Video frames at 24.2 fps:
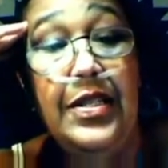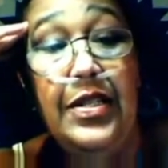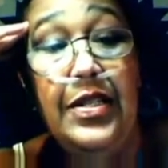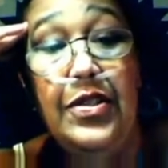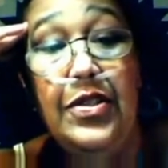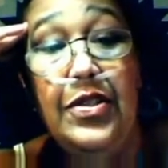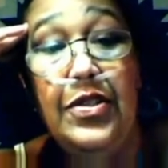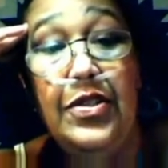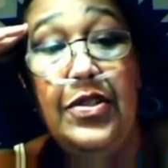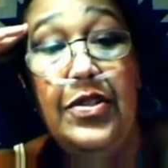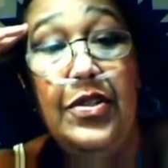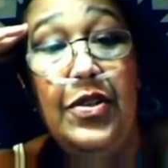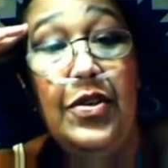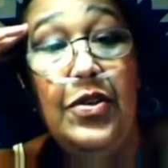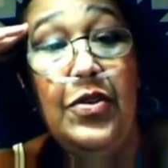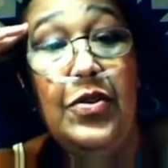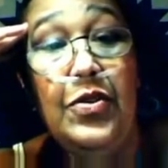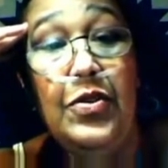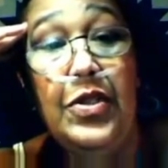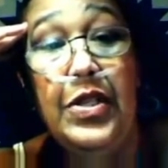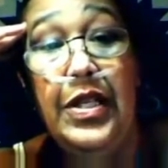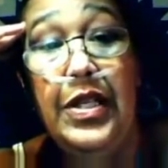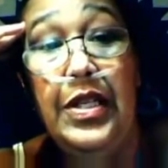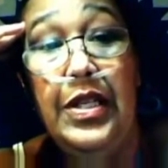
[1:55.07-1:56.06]
This is
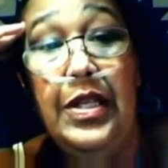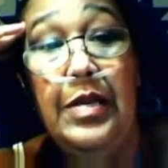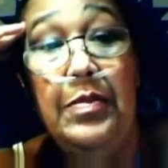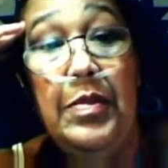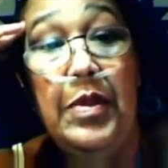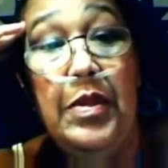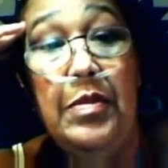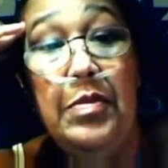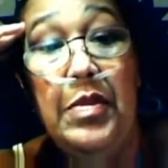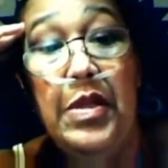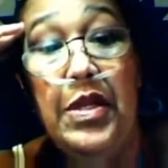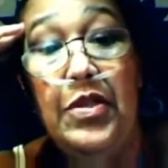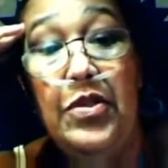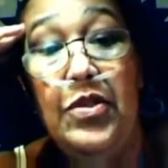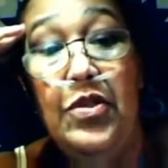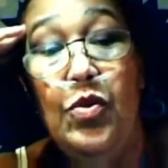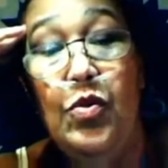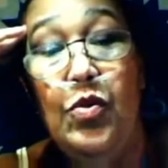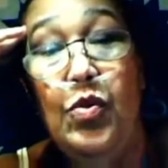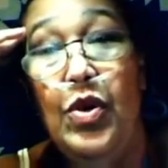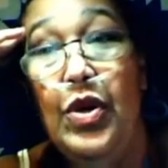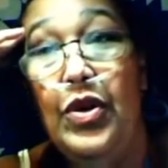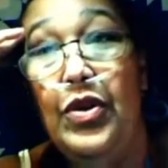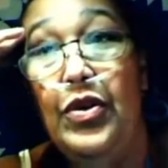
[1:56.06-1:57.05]
so deep, it
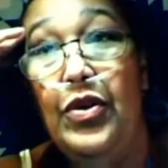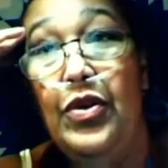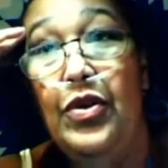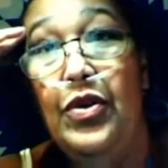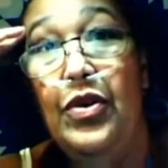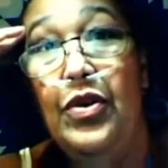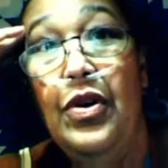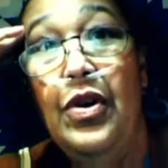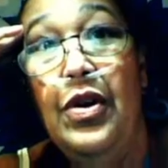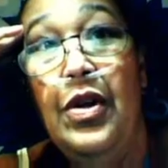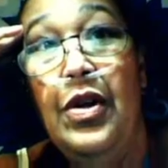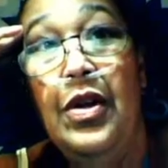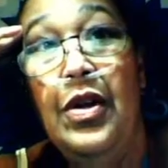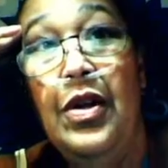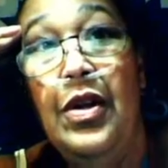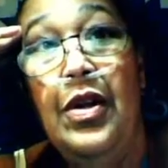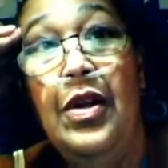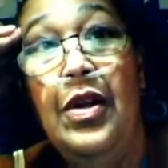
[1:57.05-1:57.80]
makes you wonder